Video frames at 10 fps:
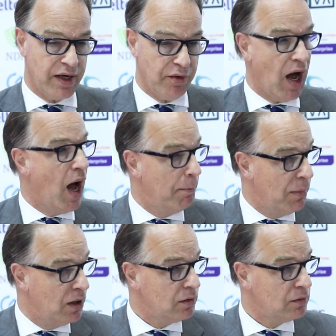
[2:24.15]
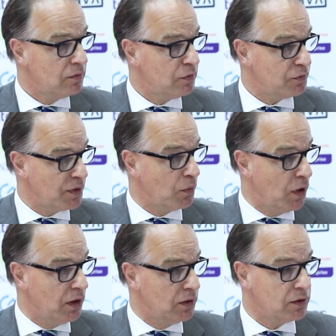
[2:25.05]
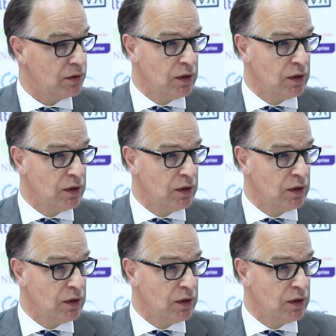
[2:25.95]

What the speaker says: they're a hub for the world.